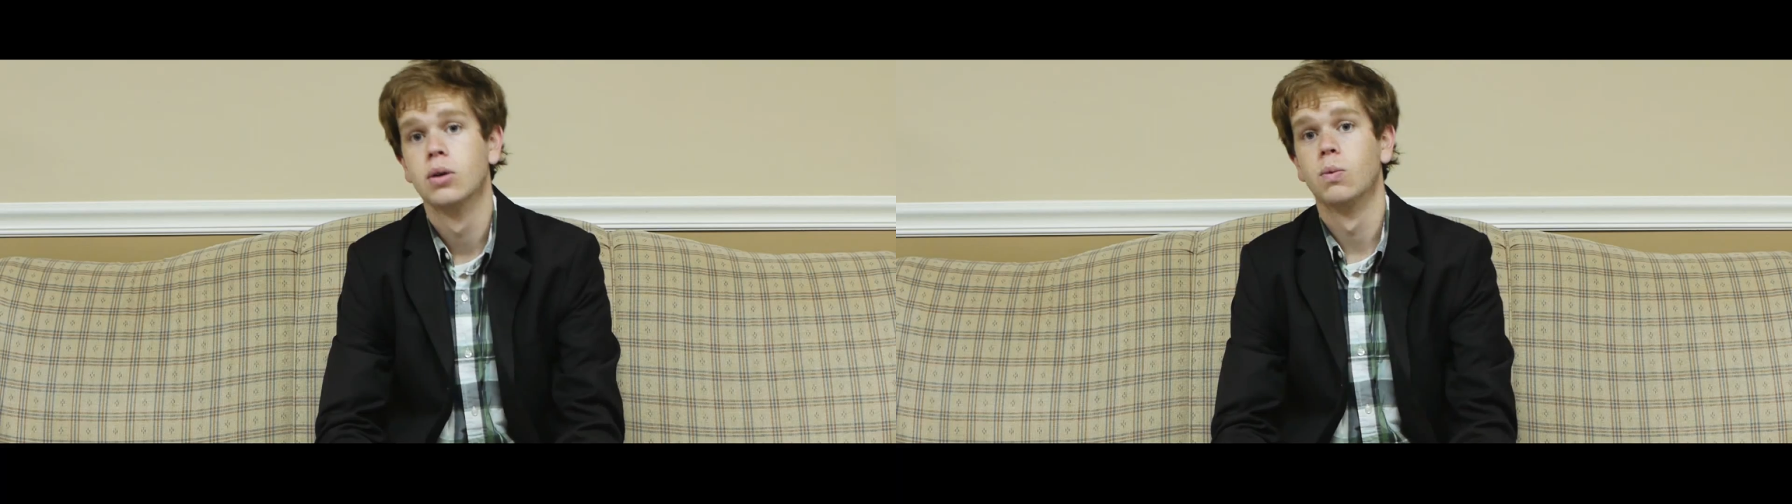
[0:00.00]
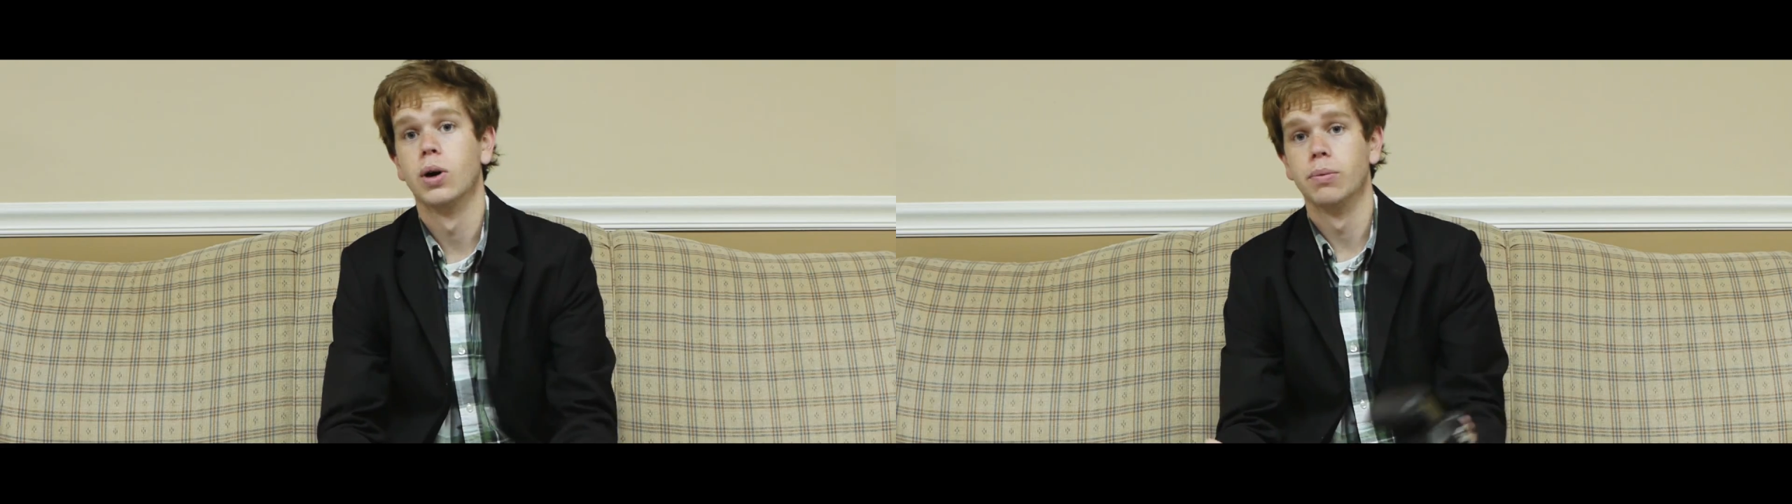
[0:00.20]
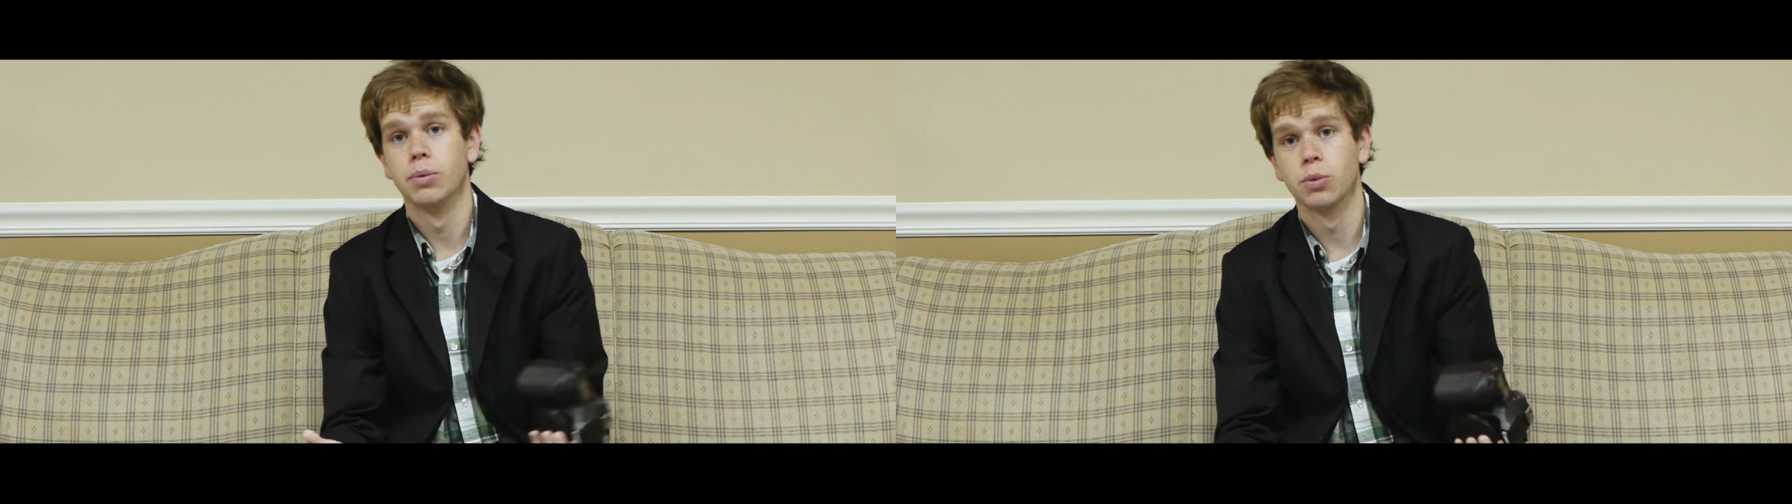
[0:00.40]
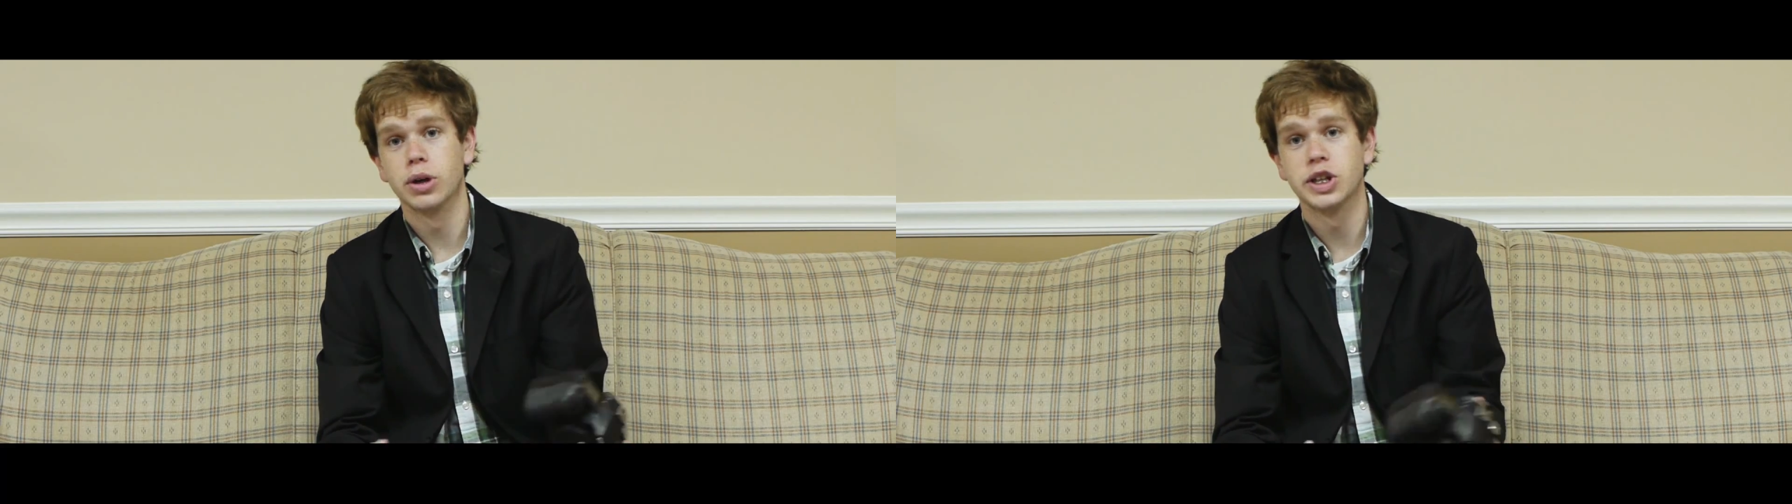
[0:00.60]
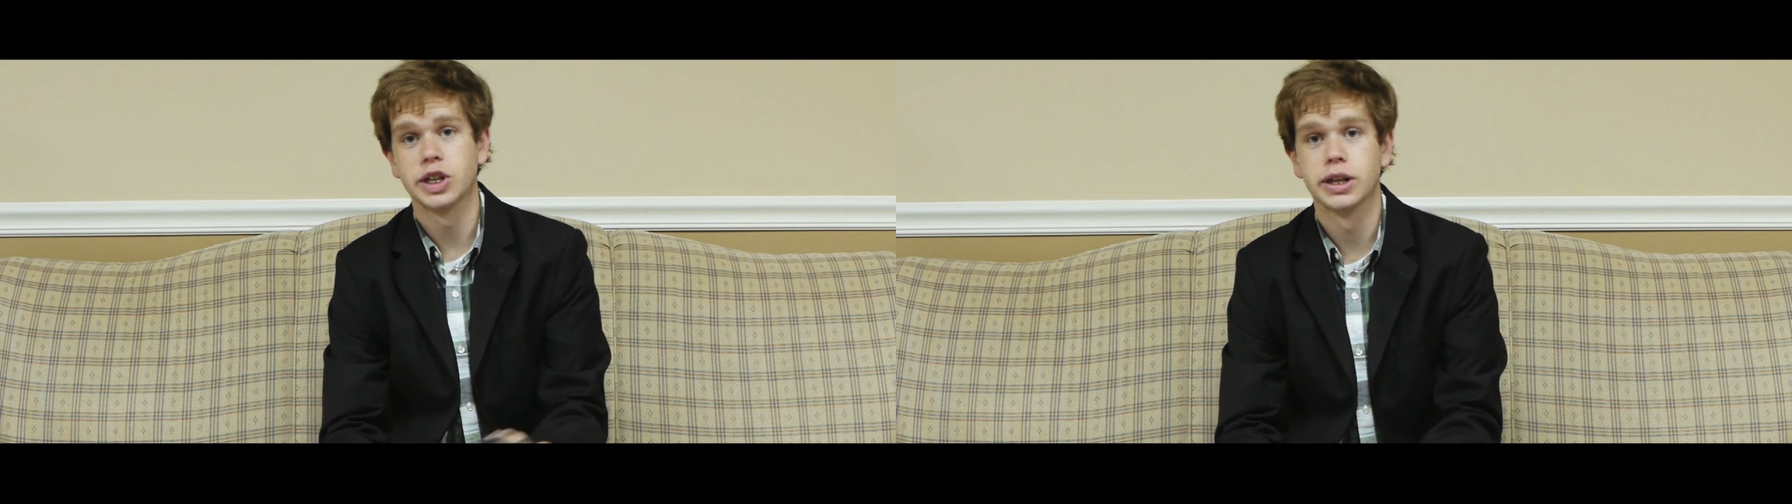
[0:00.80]
Well, the
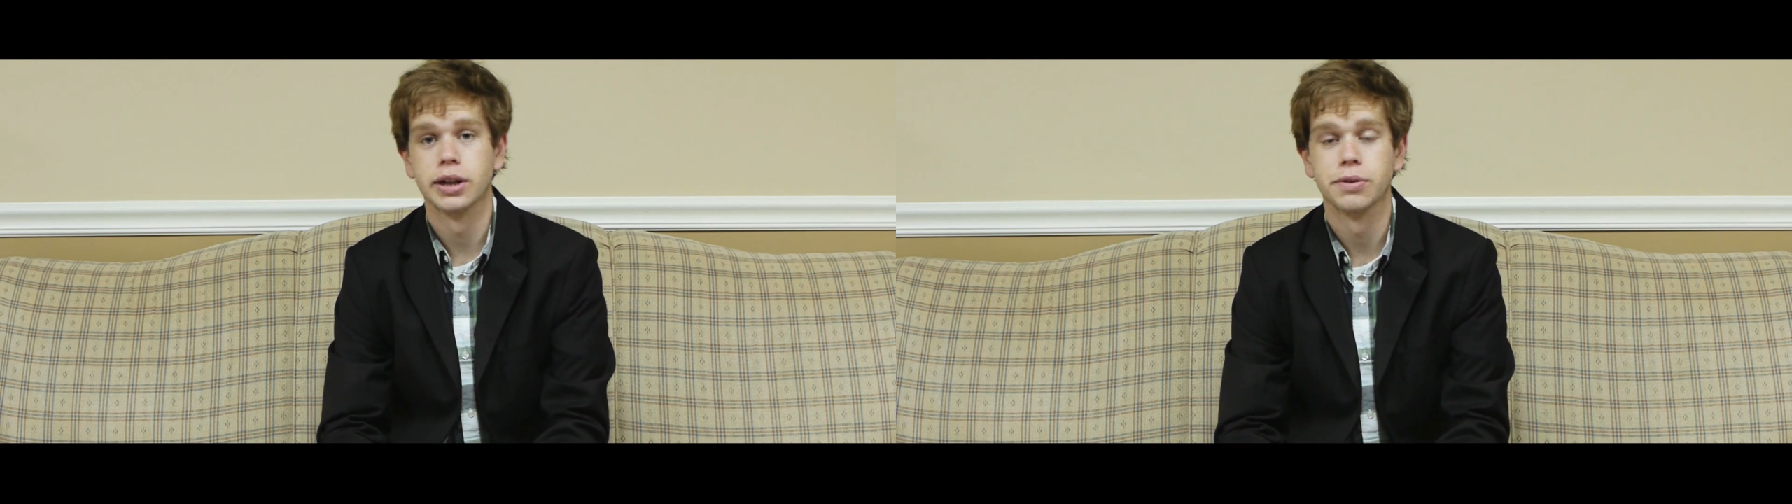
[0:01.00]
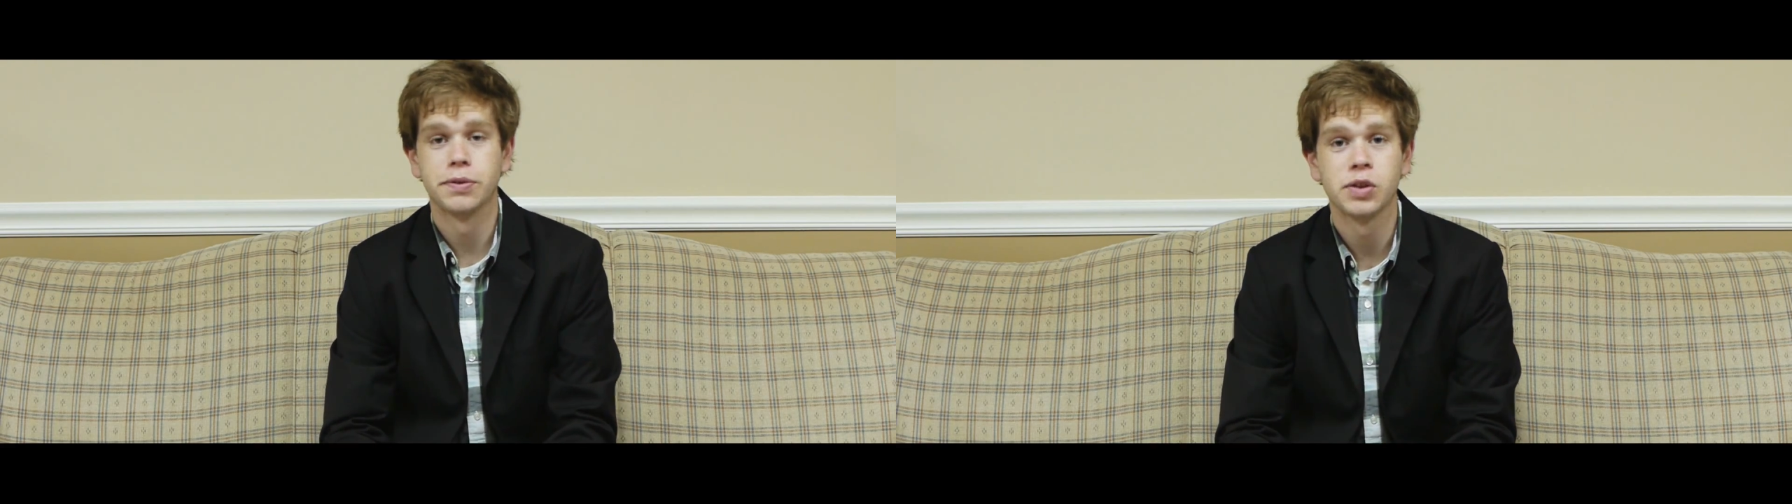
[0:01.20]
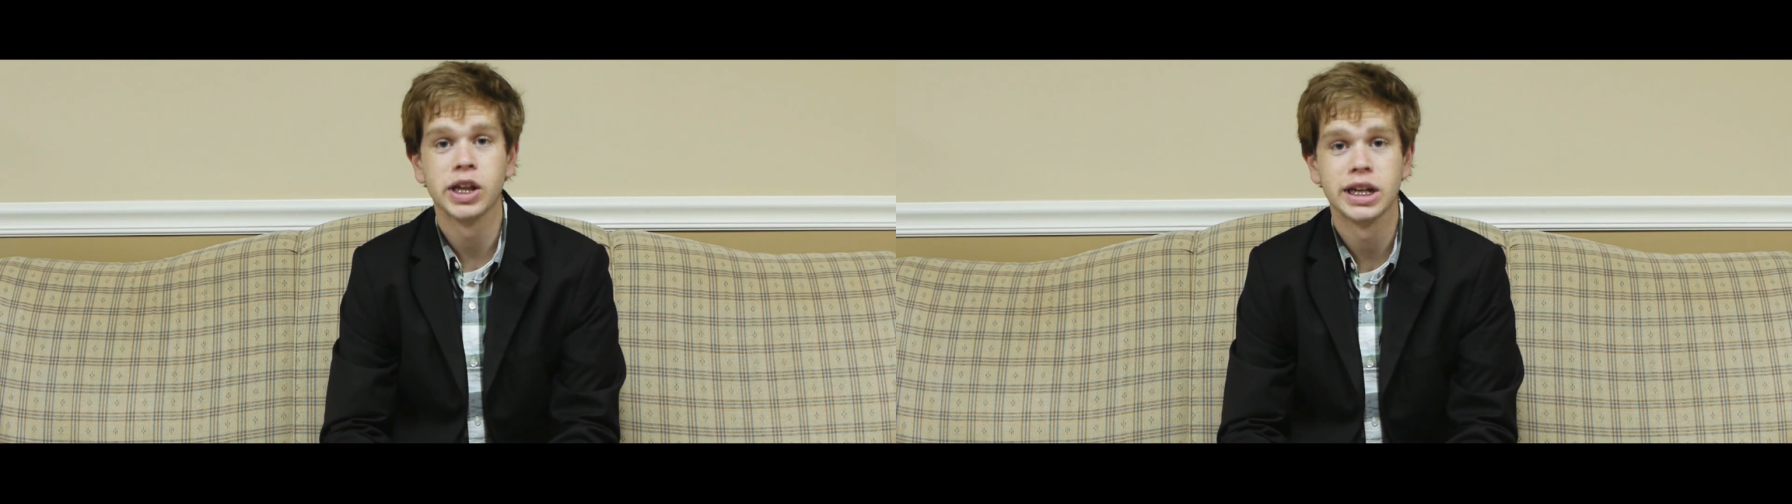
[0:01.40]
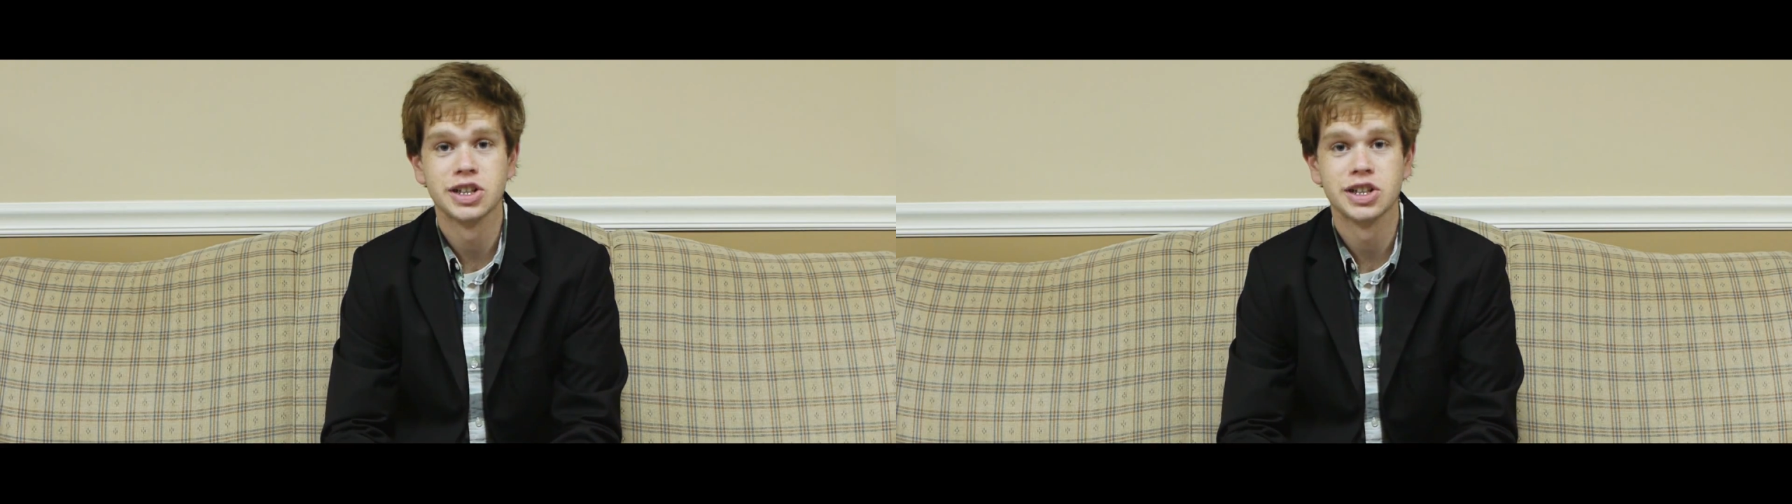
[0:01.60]
reason the 50D